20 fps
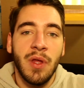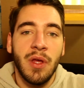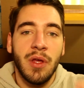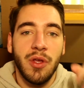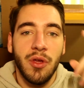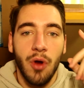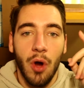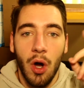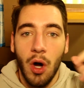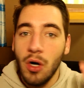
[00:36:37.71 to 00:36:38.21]

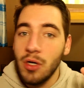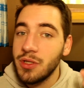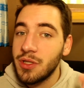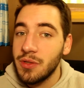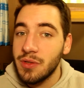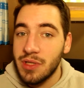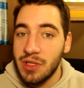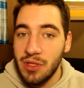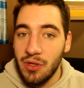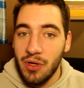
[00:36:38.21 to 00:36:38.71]
You're also
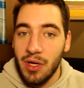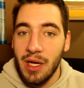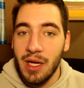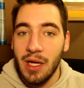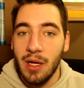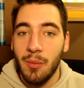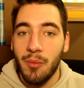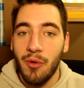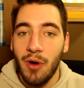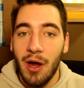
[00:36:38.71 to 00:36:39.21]
still getting
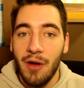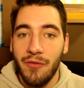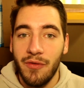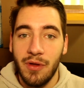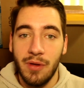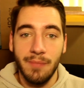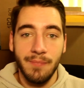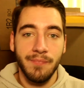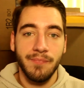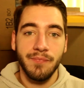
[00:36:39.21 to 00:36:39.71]
a profit,